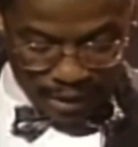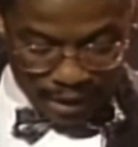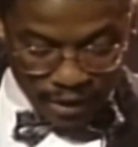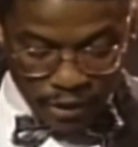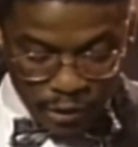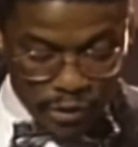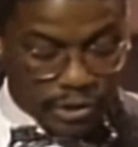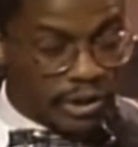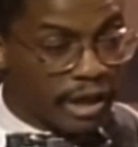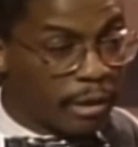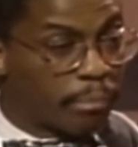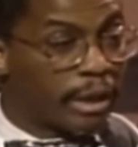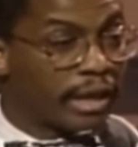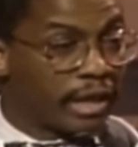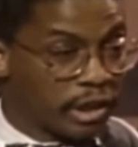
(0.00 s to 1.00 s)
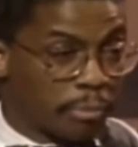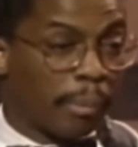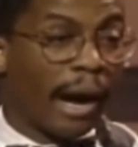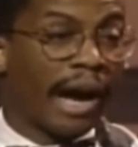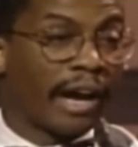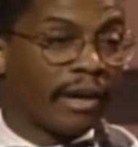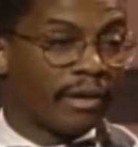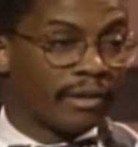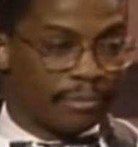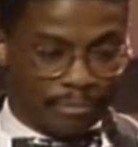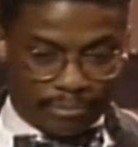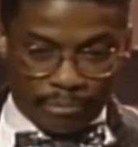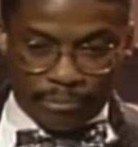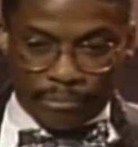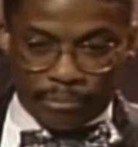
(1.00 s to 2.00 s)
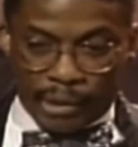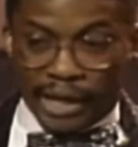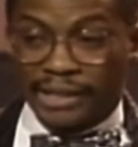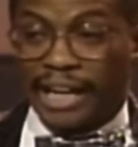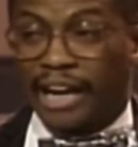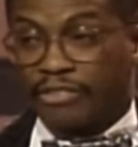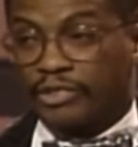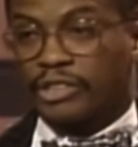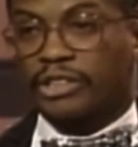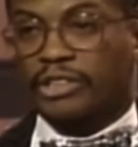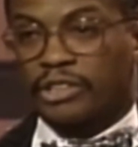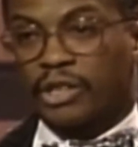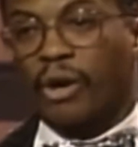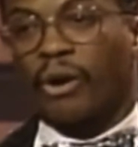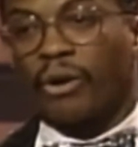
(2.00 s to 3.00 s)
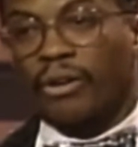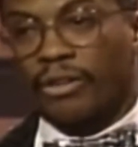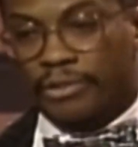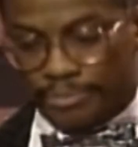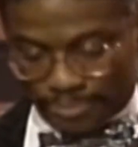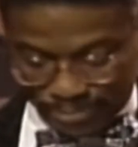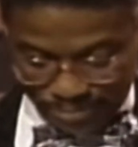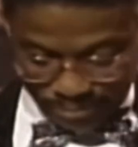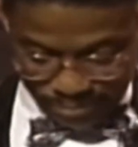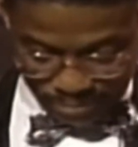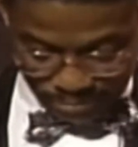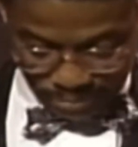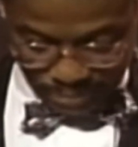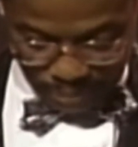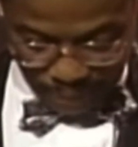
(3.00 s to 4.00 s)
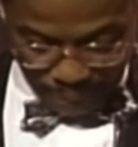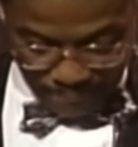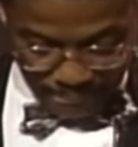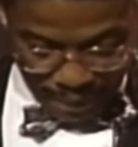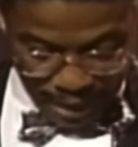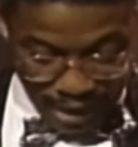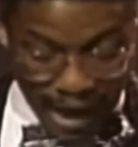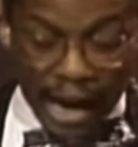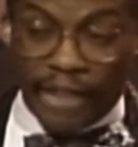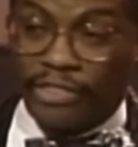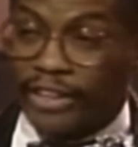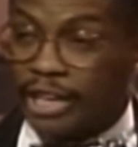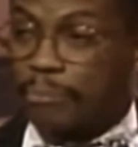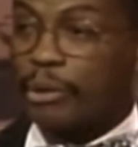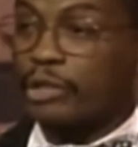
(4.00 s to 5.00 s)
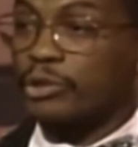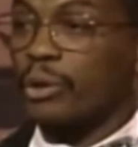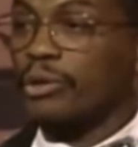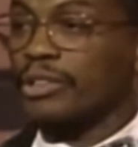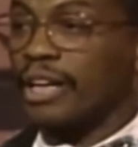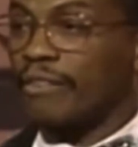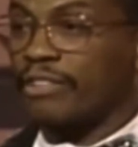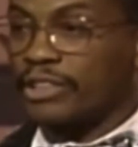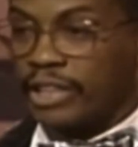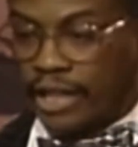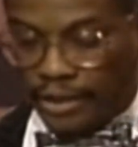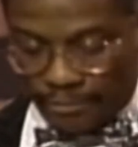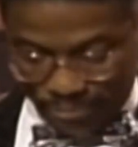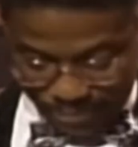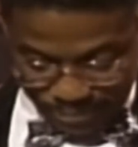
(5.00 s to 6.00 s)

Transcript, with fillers: others can be inspired by life's song. I thank Bertrand Tavernier,